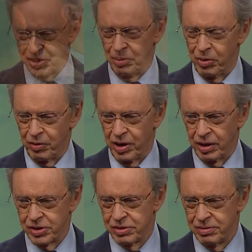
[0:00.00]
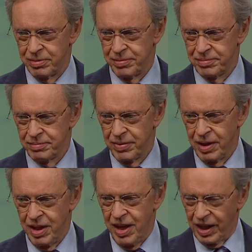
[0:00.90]
somewhere else.
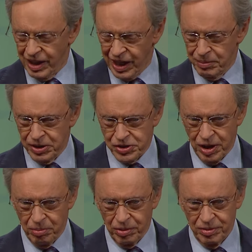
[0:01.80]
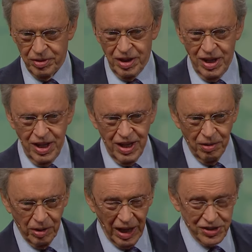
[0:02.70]
Got him in trouble.
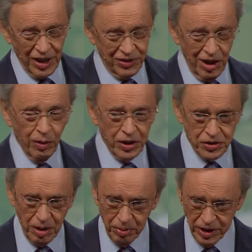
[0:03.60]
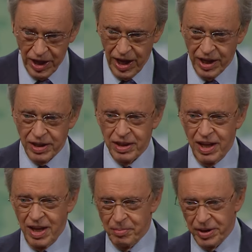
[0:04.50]
Well, that's not the only trouble he had,
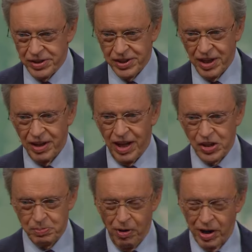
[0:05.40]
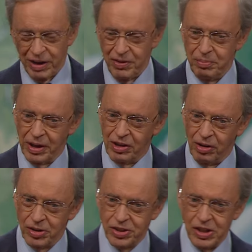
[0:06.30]
but uh, that's part of it
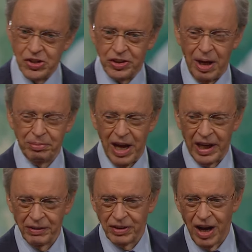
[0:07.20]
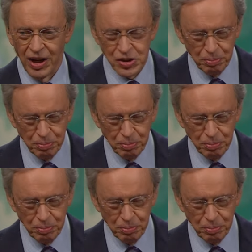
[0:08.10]
because he stepped out of God's